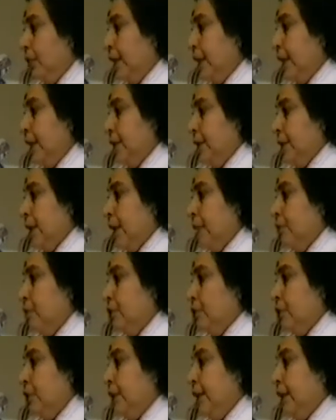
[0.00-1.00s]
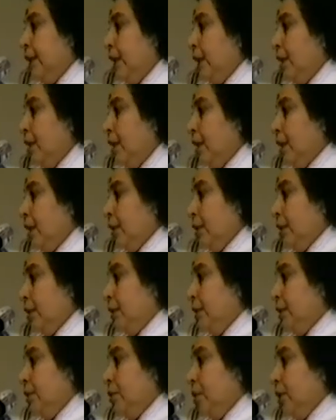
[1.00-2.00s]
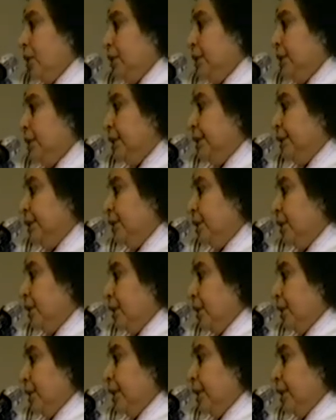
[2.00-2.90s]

As I would say that it is not essential